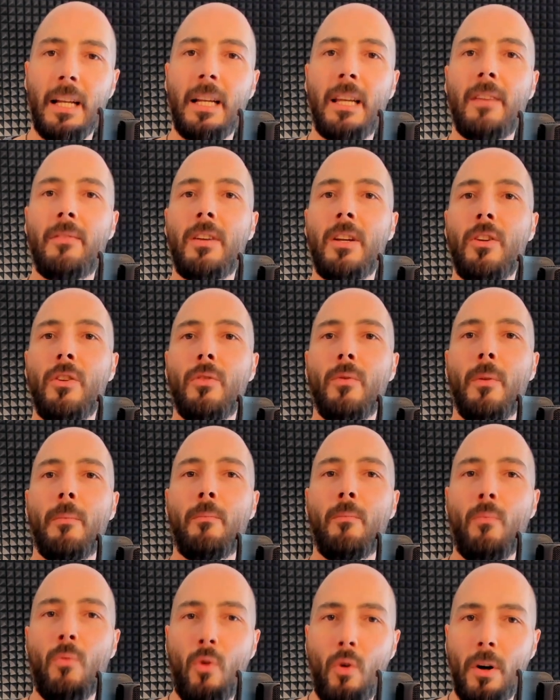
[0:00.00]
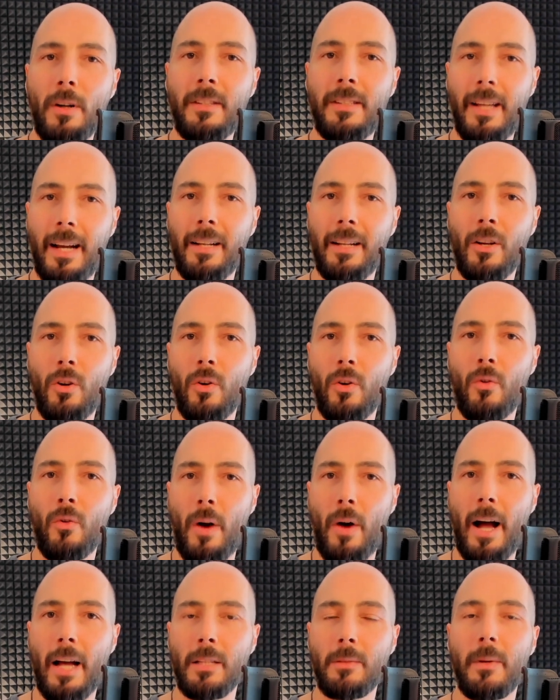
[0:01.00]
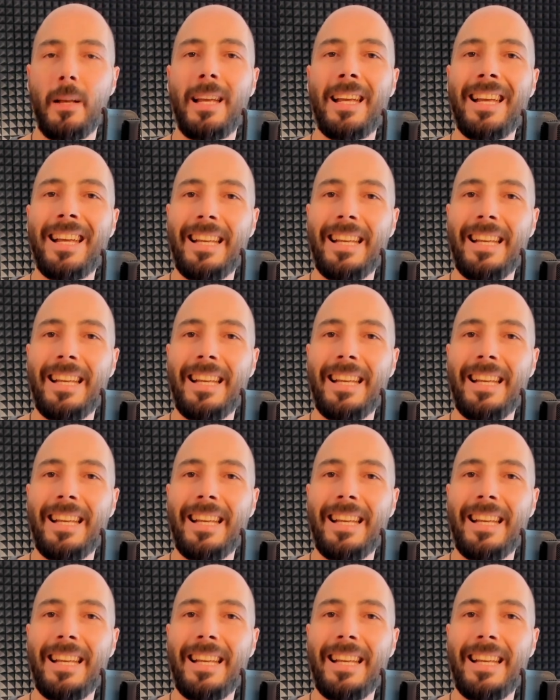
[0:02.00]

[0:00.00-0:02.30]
giving you a more technical grasp,